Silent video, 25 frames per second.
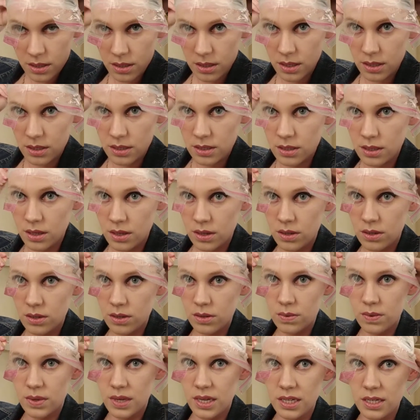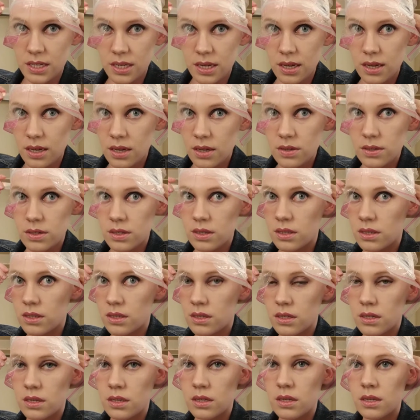this all the way down
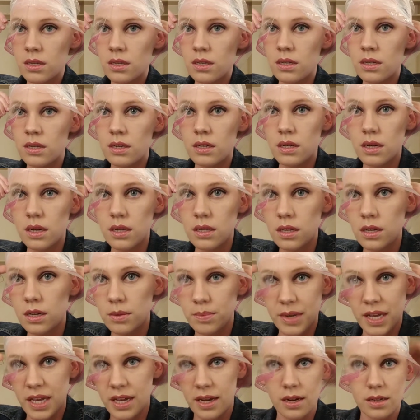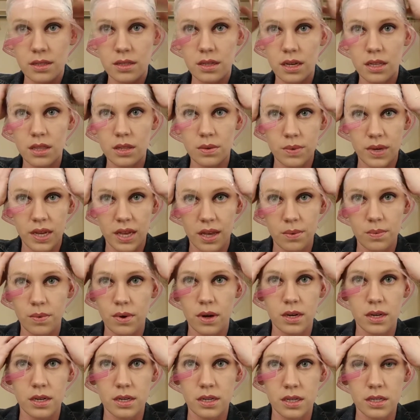along my hairline the way I
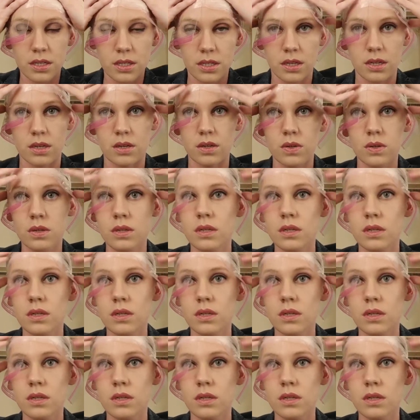wanted it to.